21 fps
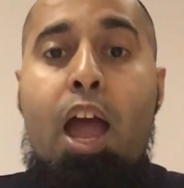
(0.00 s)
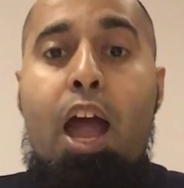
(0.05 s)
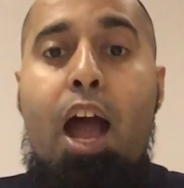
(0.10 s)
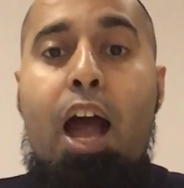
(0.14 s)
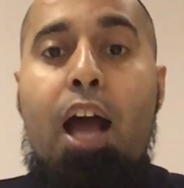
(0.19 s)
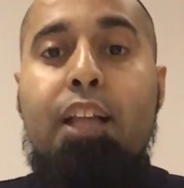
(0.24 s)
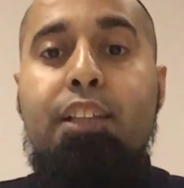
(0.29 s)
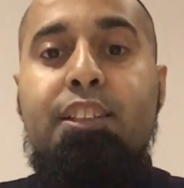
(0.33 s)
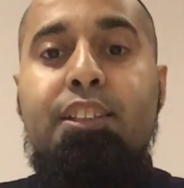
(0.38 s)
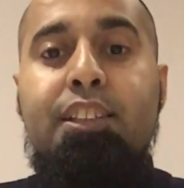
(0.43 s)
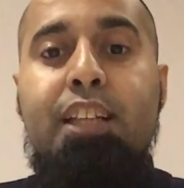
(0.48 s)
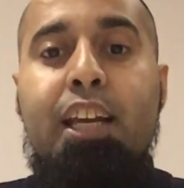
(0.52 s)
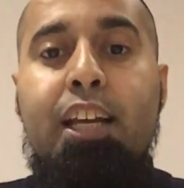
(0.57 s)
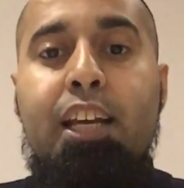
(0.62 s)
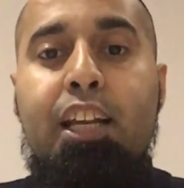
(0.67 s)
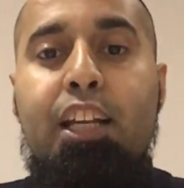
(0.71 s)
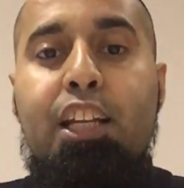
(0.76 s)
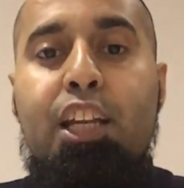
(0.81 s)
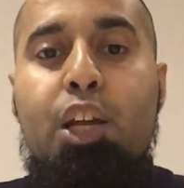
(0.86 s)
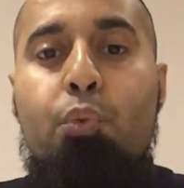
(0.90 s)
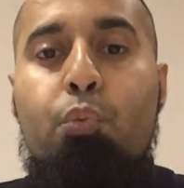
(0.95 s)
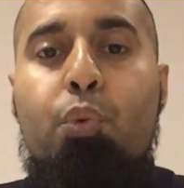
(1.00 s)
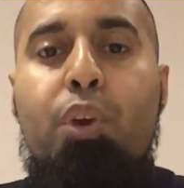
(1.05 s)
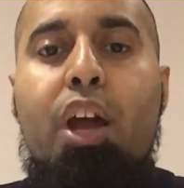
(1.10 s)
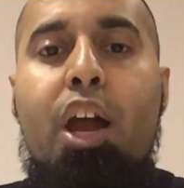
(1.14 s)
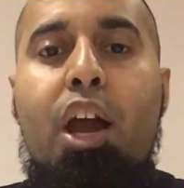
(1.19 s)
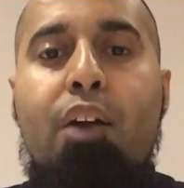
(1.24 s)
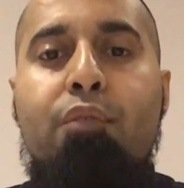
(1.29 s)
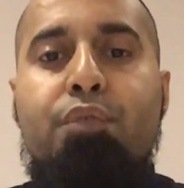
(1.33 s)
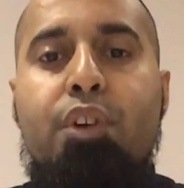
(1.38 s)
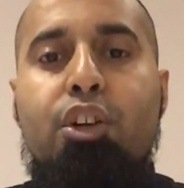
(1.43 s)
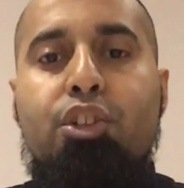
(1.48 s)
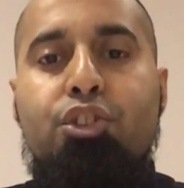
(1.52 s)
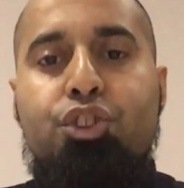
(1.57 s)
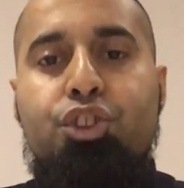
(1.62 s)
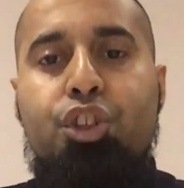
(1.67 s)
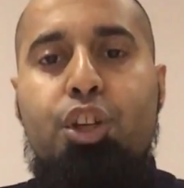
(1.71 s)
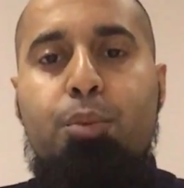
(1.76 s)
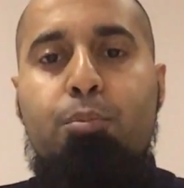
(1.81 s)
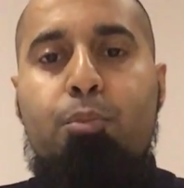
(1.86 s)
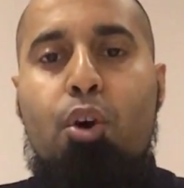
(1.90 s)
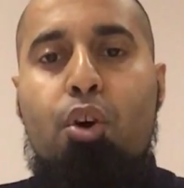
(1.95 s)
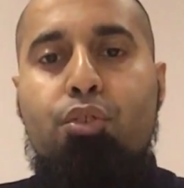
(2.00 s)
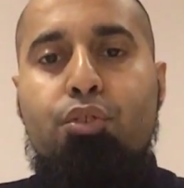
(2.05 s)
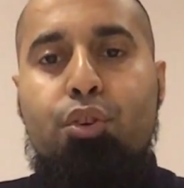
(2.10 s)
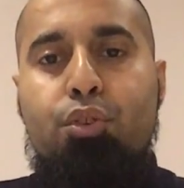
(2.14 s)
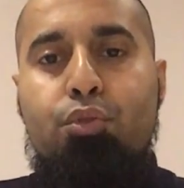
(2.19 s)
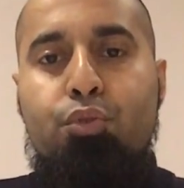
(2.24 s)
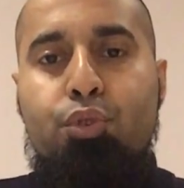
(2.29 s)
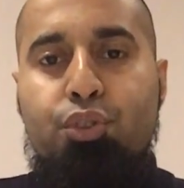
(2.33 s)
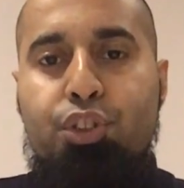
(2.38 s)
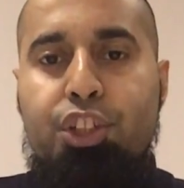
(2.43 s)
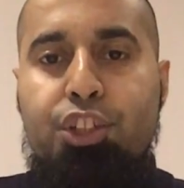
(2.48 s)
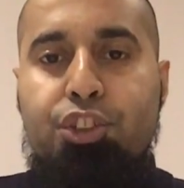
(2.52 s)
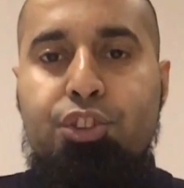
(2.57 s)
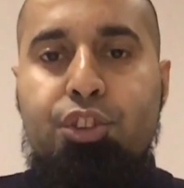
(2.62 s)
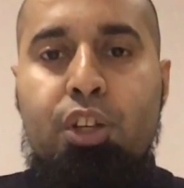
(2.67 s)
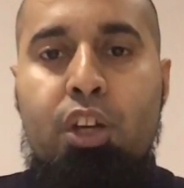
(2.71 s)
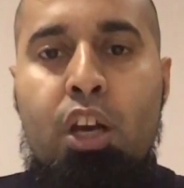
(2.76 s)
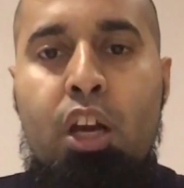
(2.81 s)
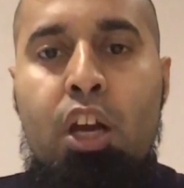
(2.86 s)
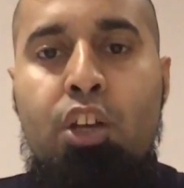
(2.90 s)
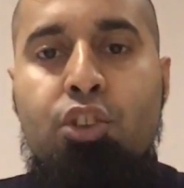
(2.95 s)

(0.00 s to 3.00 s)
And secondly, we have Shimon Rudich.